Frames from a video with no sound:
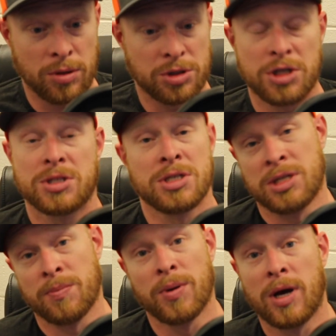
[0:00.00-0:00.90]
Just a
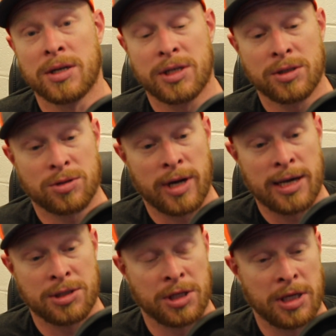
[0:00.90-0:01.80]
simple hunting
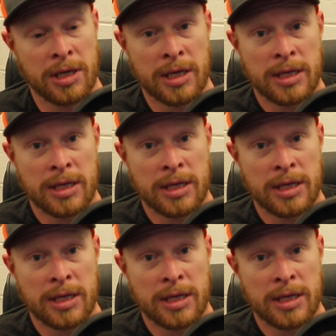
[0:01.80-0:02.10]
strategy